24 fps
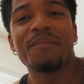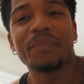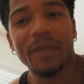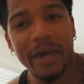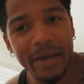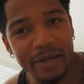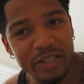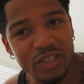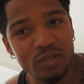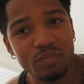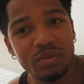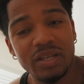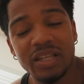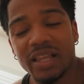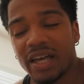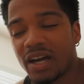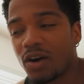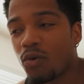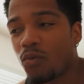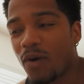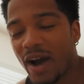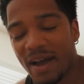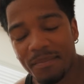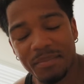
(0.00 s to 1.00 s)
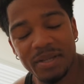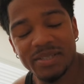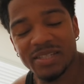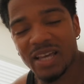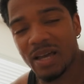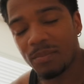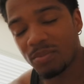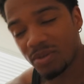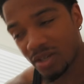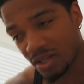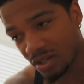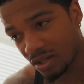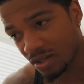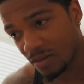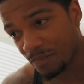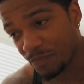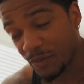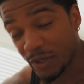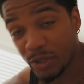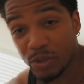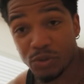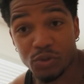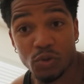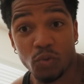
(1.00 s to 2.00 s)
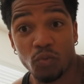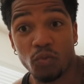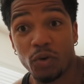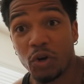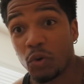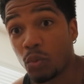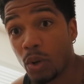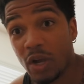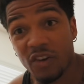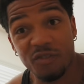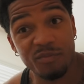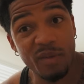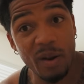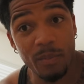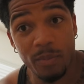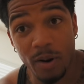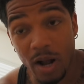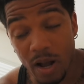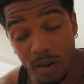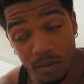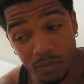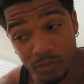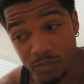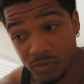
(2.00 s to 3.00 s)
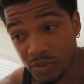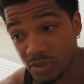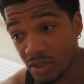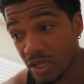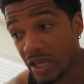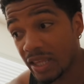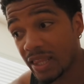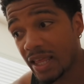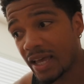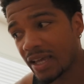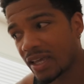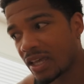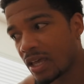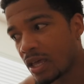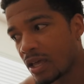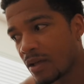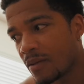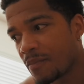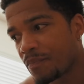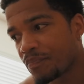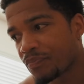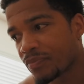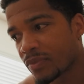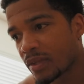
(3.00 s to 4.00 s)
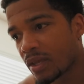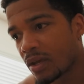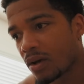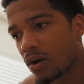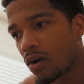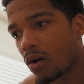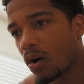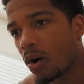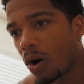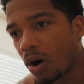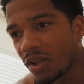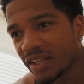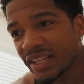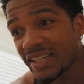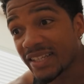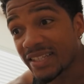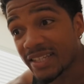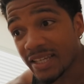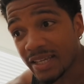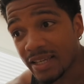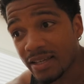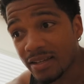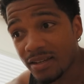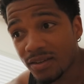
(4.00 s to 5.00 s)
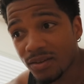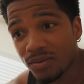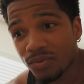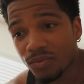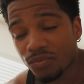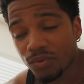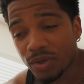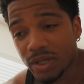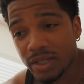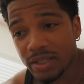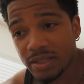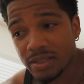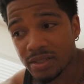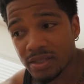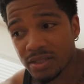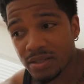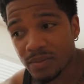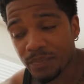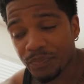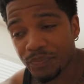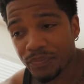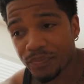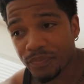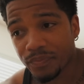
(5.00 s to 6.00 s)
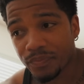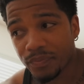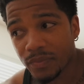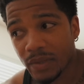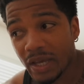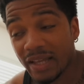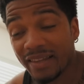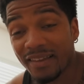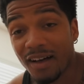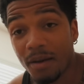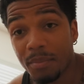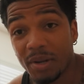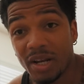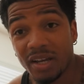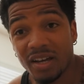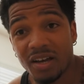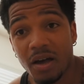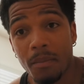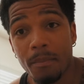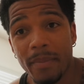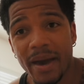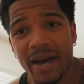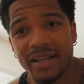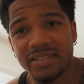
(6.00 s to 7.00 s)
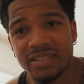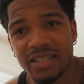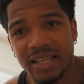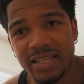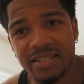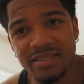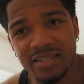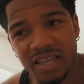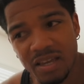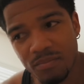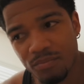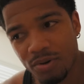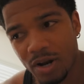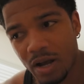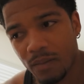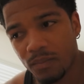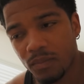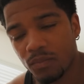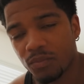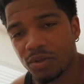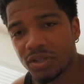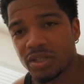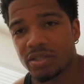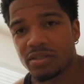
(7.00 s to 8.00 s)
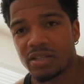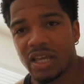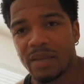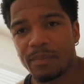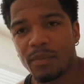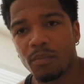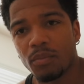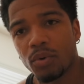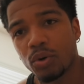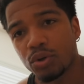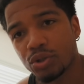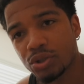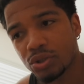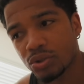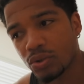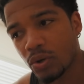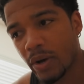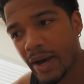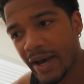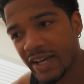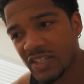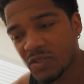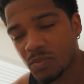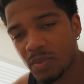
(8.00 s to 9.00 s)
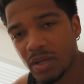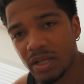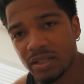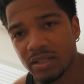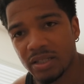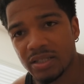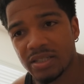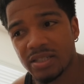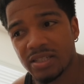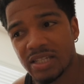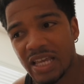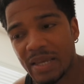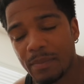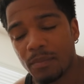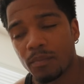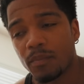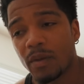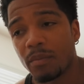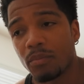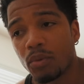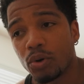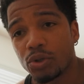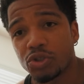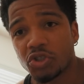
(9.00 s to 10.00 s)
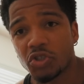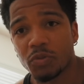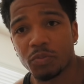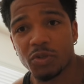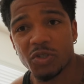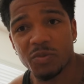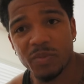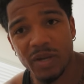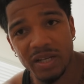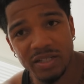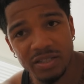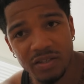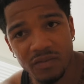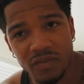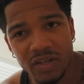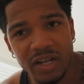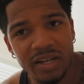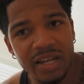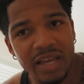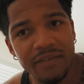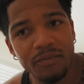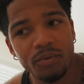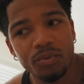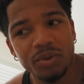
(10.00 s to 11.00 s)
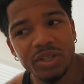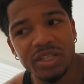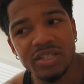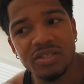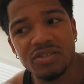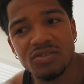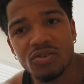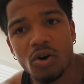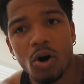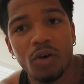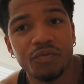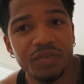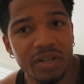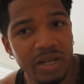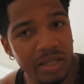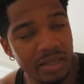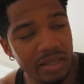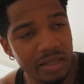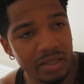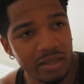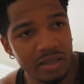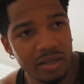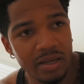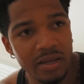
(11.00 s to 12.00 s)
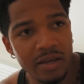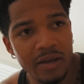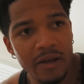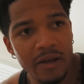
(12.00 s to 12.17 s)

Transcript: I used to be like a why me type of nigga. I used to run away from my problems and like all it did was allowed me to come back to that same problem with the same emotional aspect and same emotional perspective, and it never really solved anything.